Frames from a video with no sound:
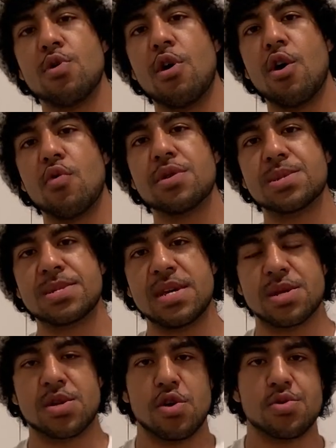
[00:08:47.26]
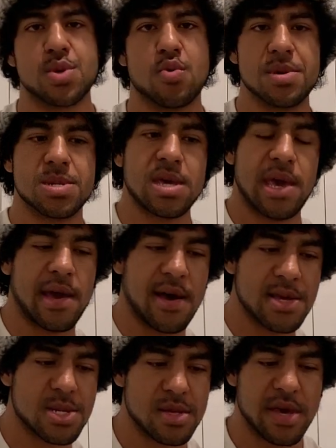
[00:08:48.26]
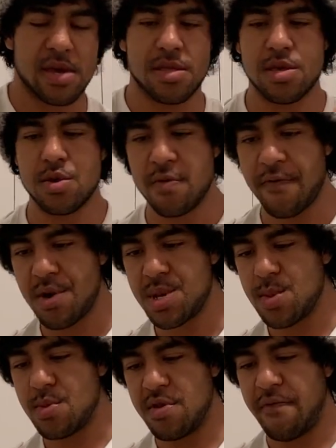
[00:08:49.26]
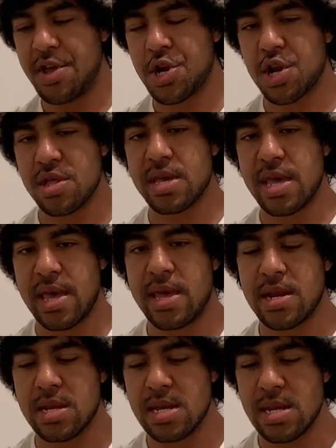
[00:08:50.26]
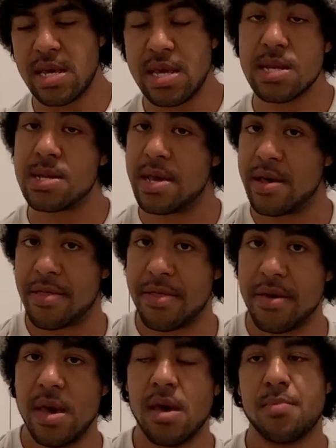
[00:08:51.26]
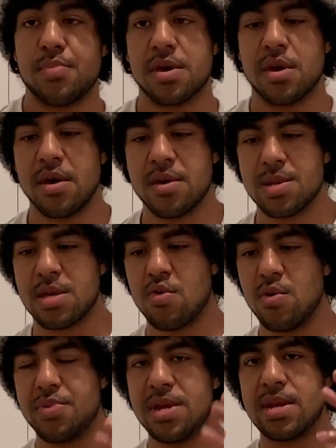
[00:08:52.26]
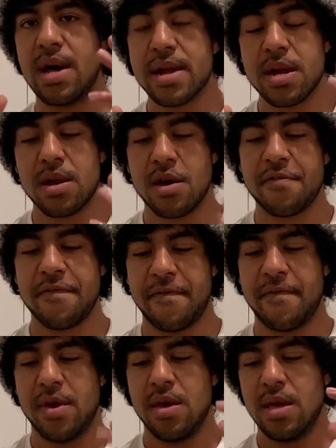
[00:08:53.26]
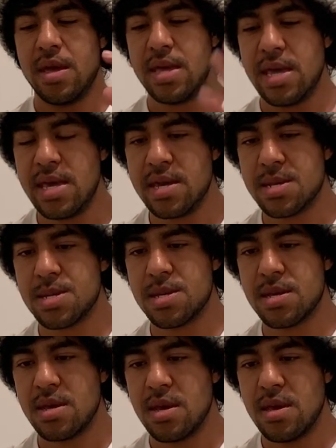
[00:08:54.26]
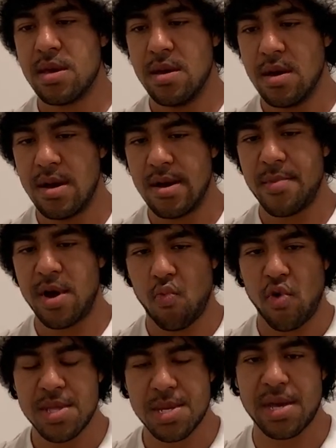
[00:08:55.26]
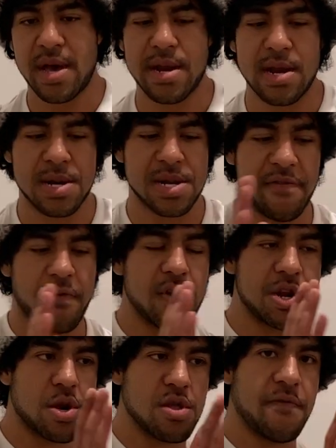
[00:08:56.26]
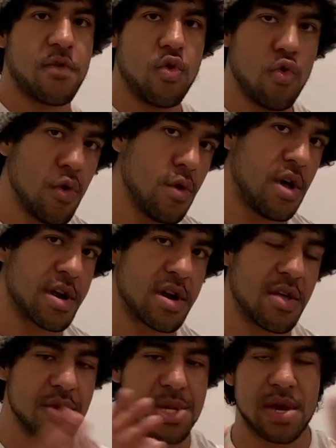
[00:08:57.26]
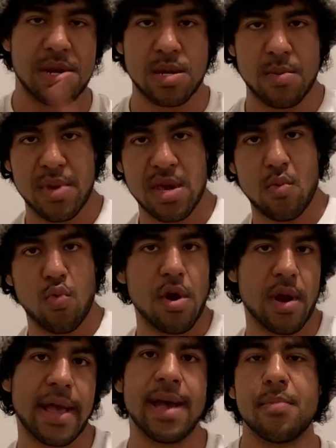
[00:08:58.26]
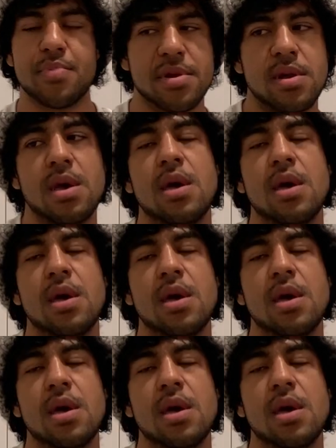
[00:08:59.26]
will always tend to go towards chaos. Like, the universe will eventually end in heat death because there will be not enough heat on one side and a differential of cool on another side to make work happen.